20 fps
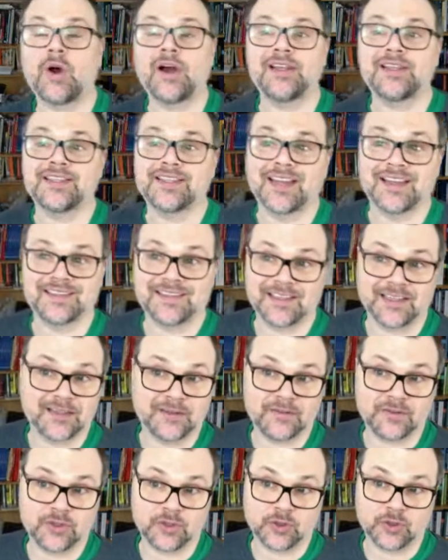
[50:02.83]

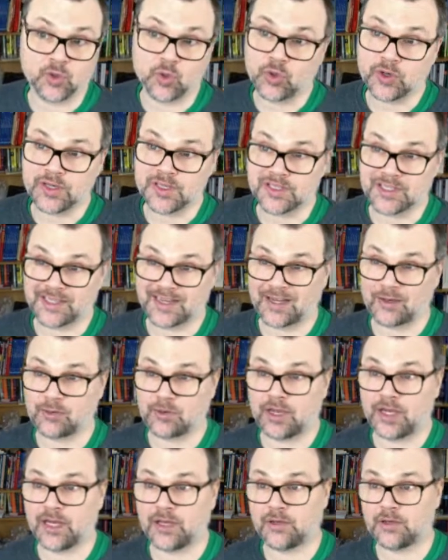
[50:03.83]
sensitive to noise and
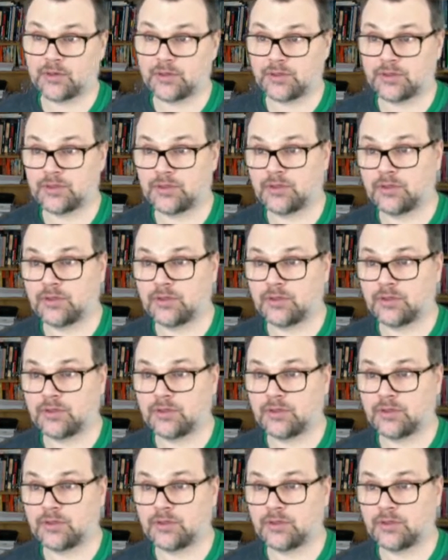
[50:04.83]
outliers.